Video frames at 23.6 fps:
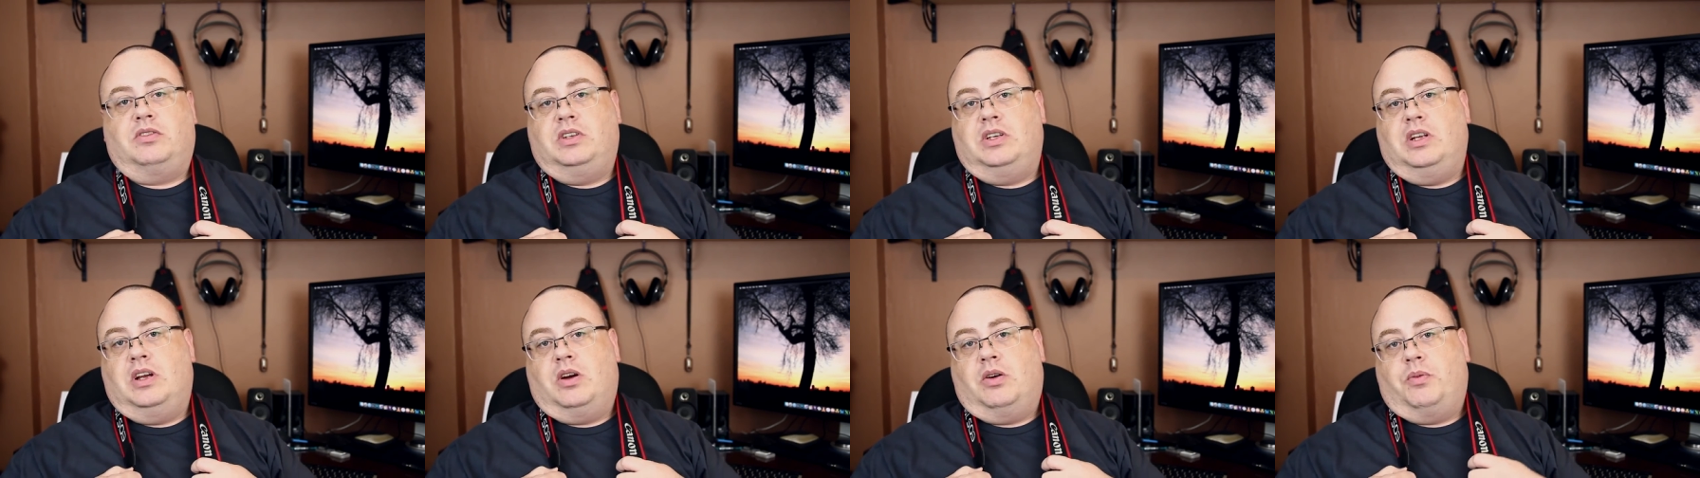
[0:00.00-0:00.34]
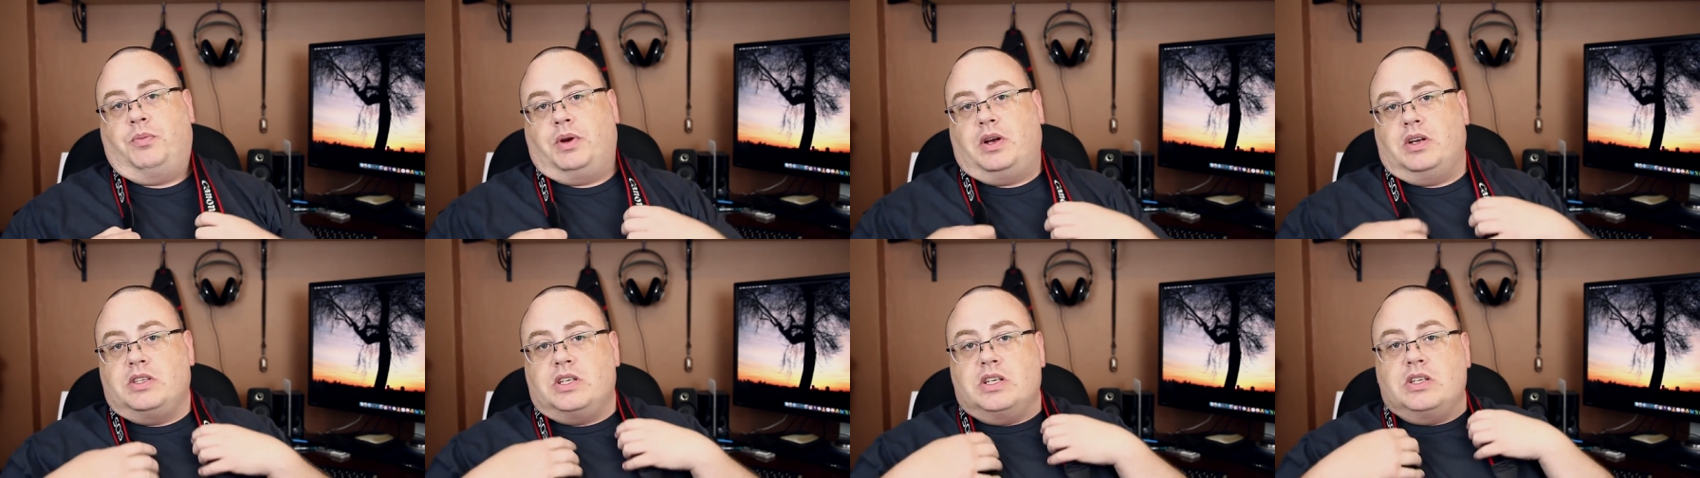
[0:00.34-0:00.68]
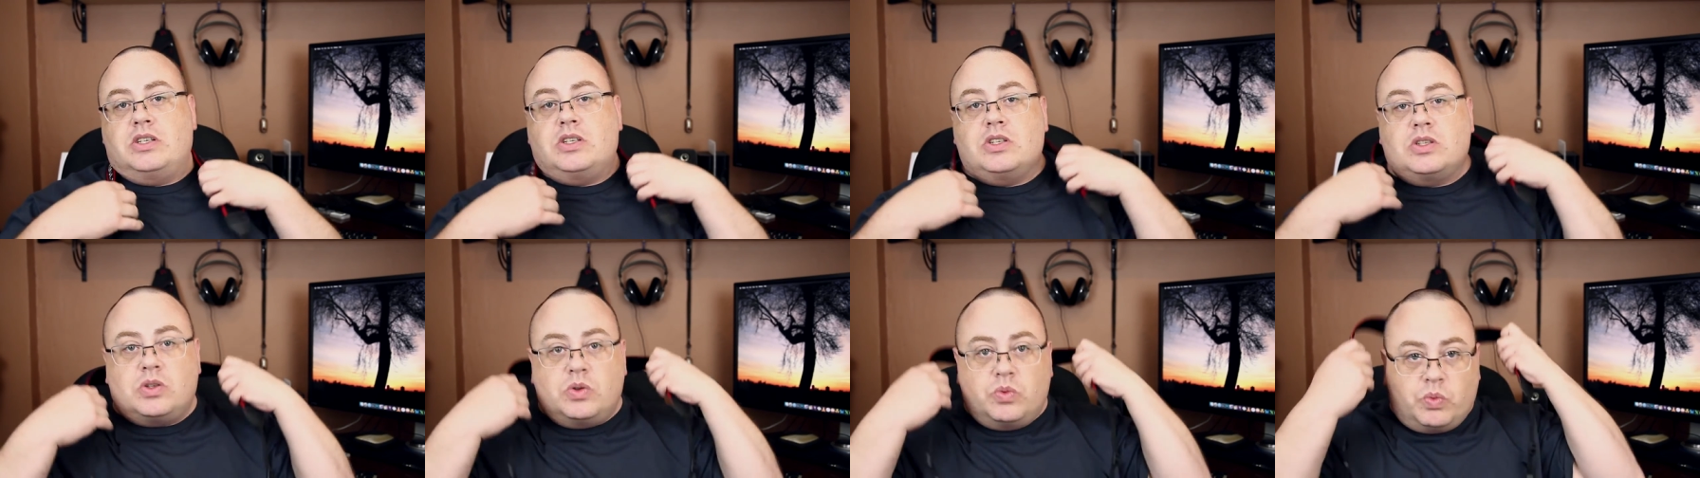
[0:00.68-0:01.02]
you know, because it
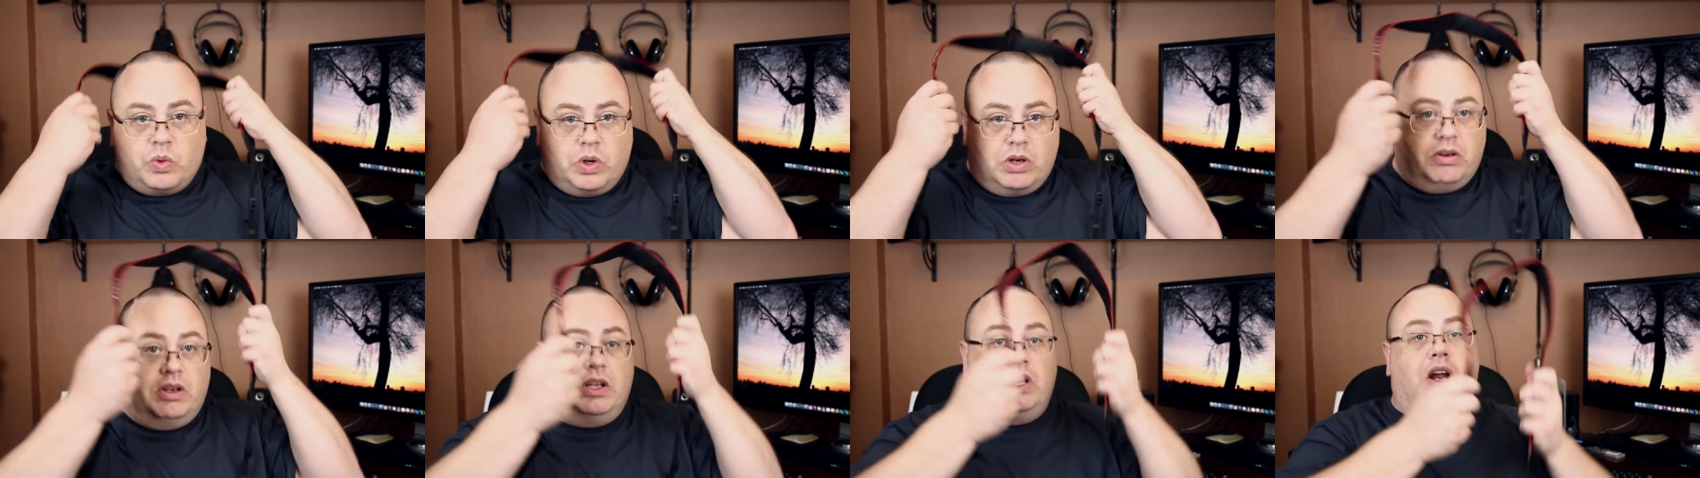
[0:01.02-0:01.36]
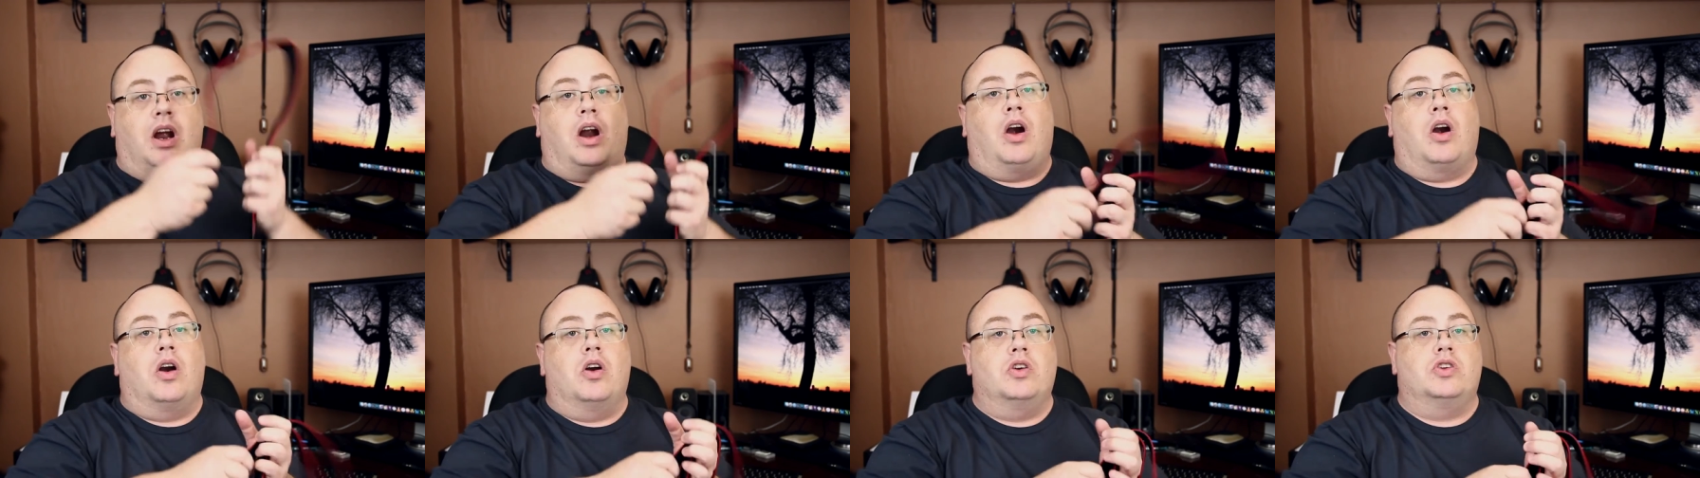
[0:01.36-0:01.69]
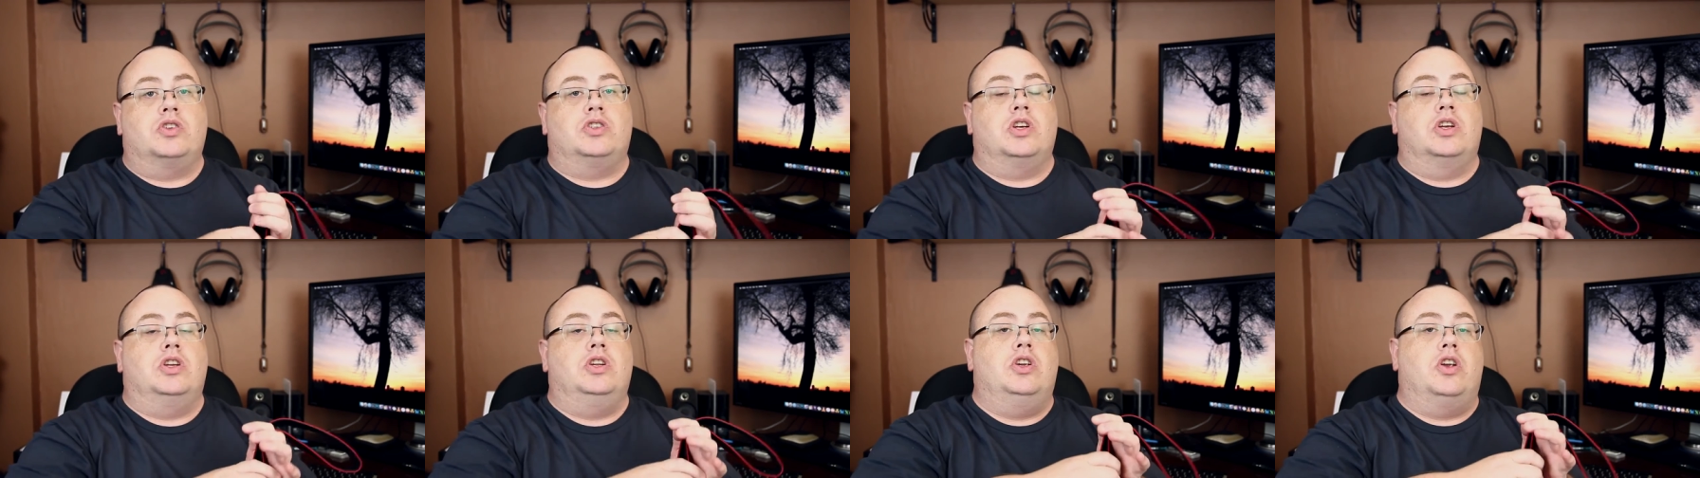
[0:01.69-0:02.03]
just really hurts